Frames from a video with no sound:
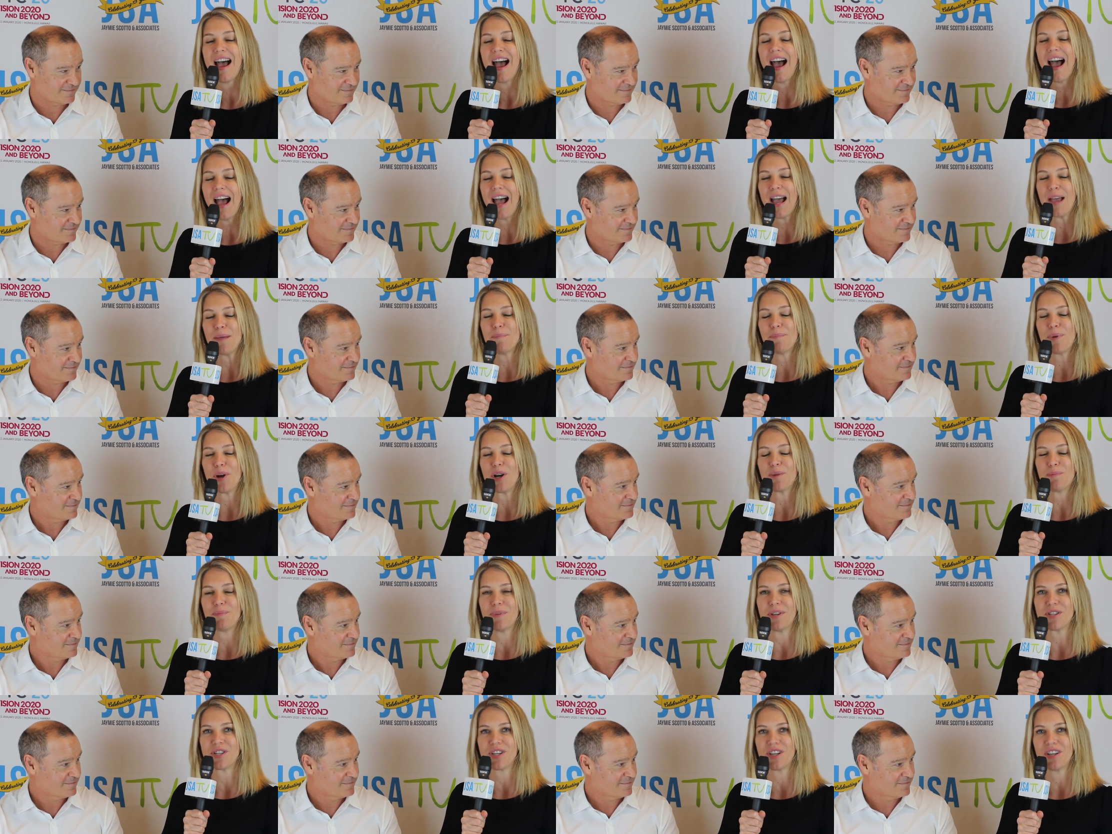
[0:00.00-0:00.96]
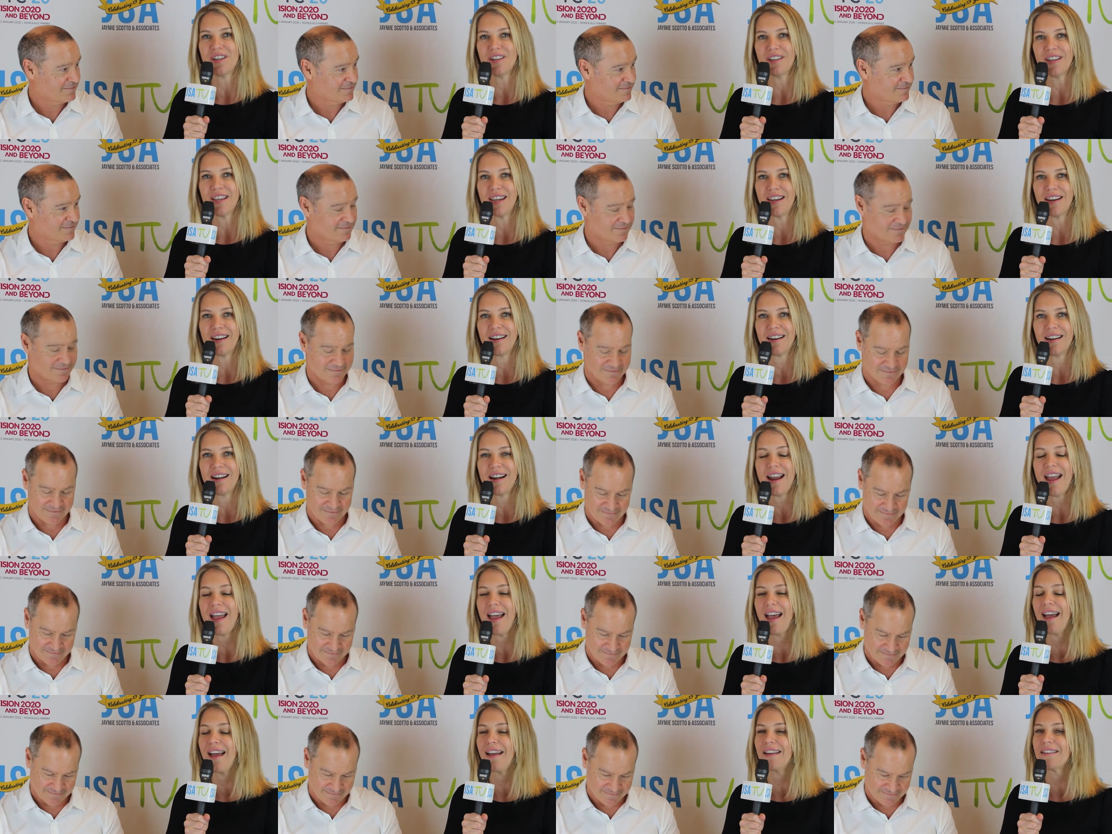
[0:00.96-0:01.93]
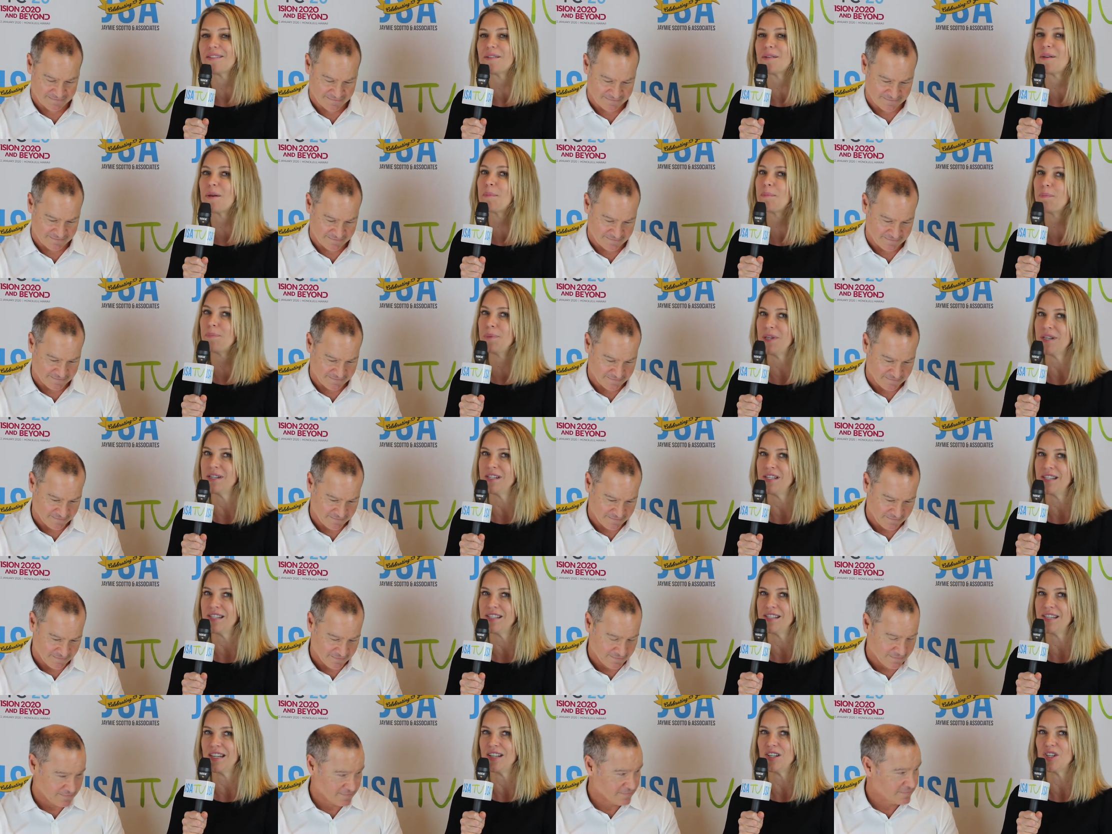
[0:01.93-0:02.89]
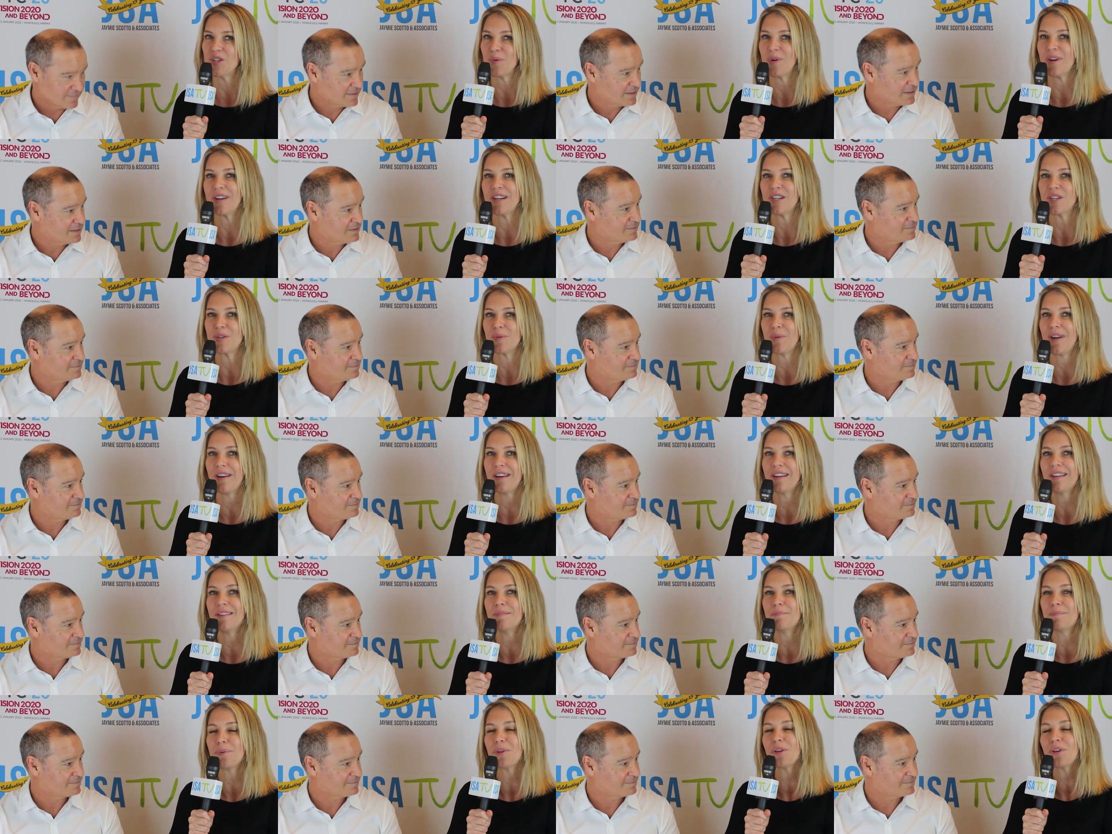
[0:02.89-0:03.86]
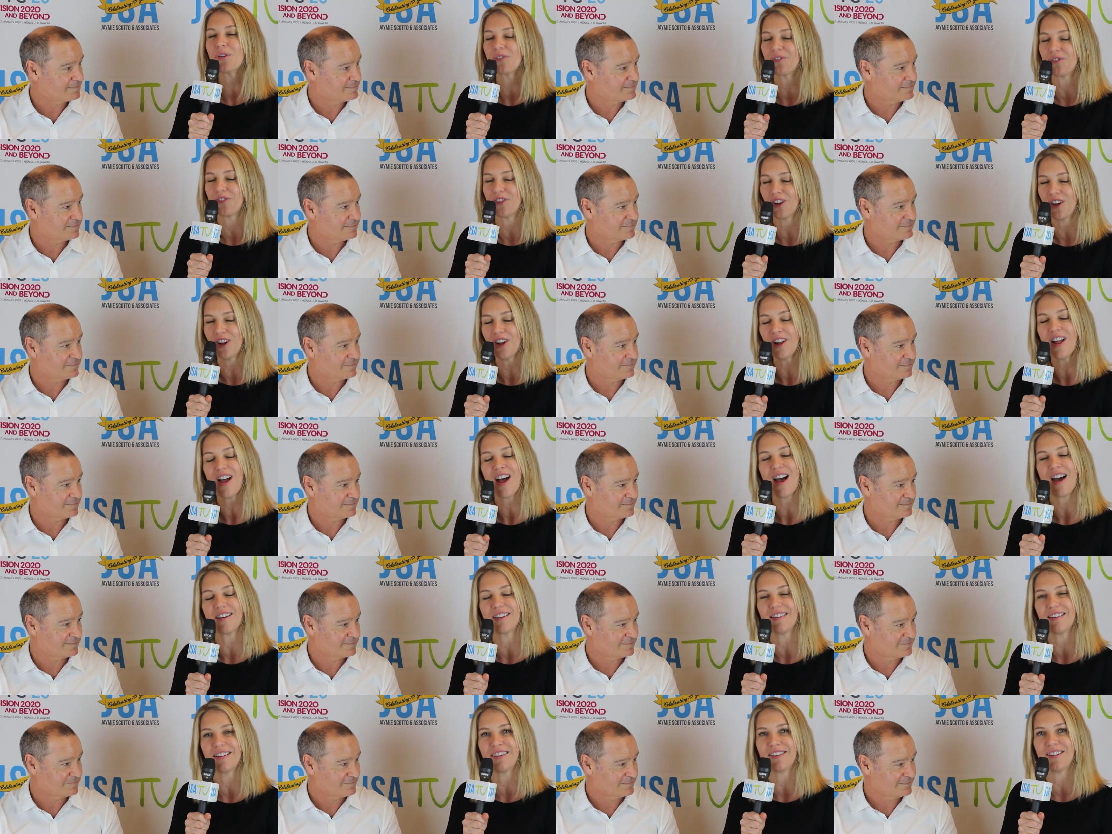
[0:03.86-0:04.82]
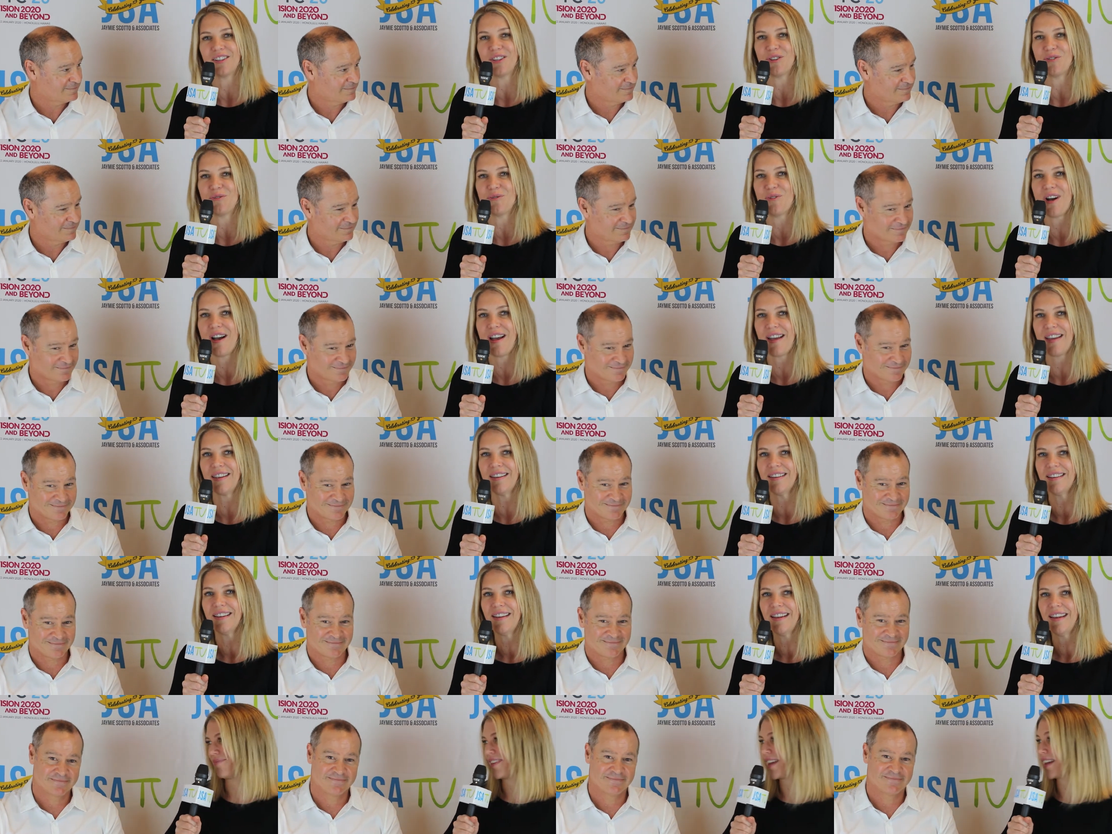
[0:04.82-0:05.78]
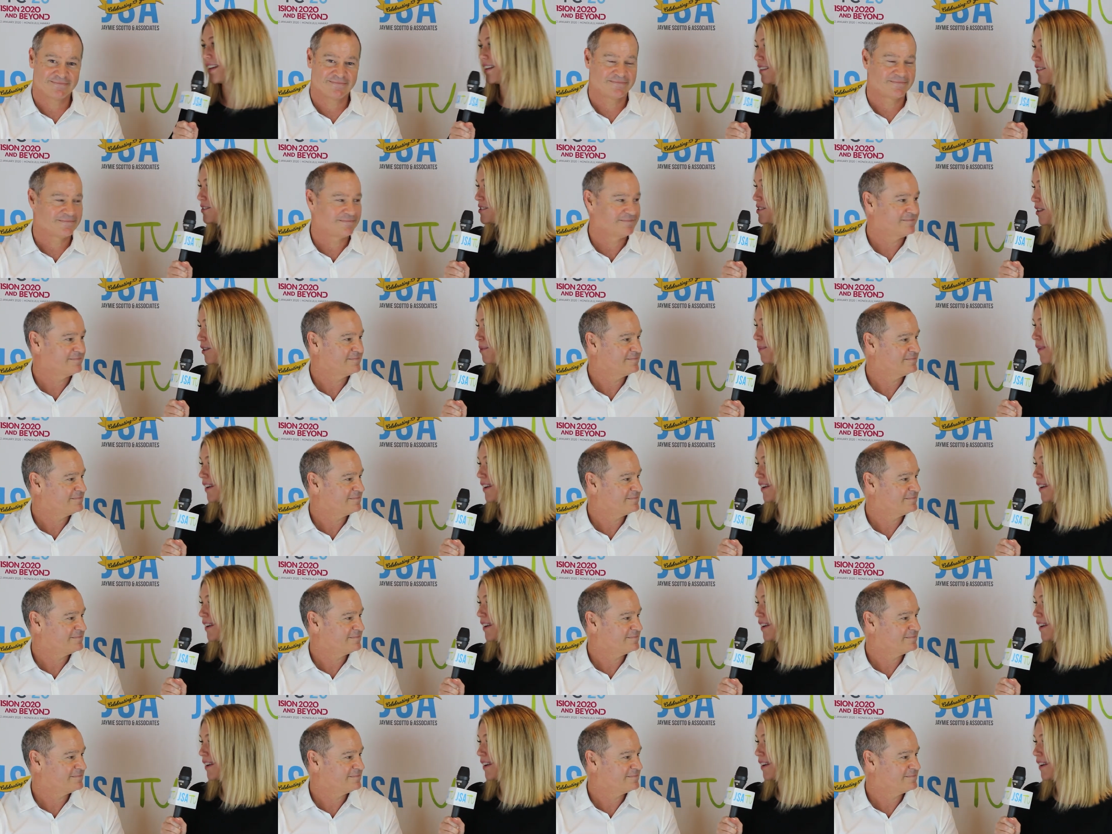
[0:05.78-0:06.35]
Speaker 1: I'm Barb Mitchell here at PTC 2020 in beautiful Honolulu, Hawaii. Thank you so